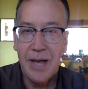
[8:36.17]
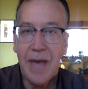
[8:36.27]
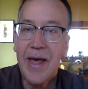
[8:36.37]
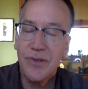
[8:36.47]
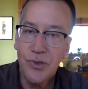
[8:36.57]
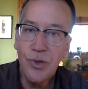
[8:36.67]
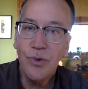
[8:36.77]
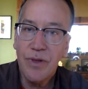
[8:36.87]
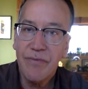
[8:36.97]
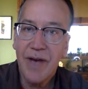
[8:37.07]
And that's due
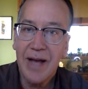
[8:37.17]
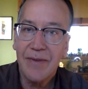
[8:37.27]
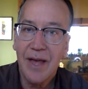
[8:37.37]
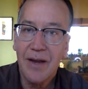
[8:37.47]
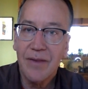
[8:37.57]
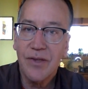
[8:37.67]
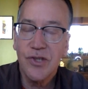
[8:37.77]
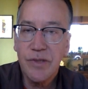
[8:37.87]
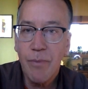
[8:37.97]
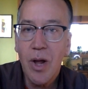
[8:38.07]
to the fact that the
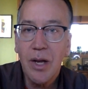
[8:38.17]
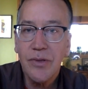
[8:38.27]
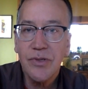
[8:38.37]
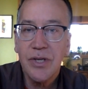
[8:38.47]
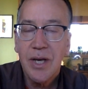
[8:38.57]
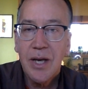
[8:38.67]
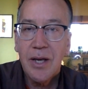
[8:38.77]
smallest